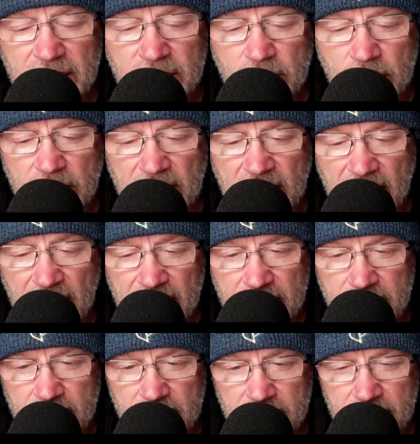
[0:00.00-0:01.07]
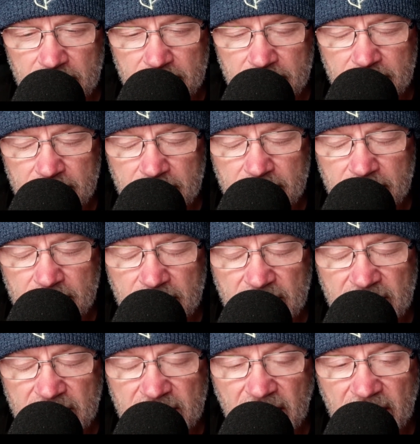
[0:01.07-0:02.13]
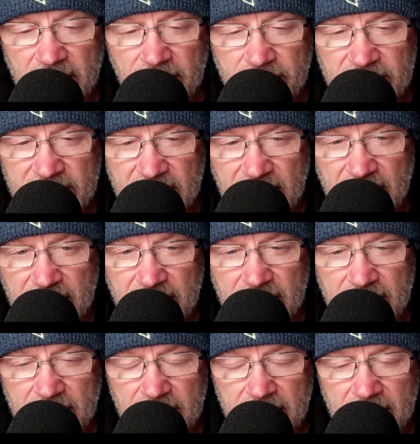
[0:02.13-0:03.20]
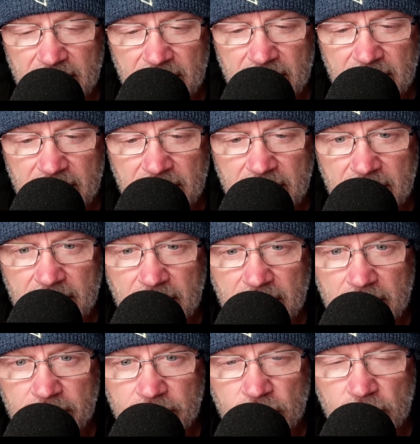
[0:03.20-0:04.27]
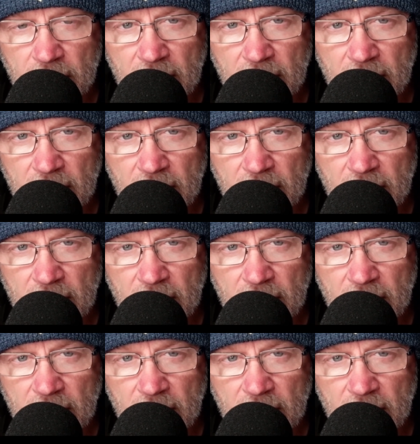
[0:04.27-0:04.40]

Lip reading: into a natural, safe state of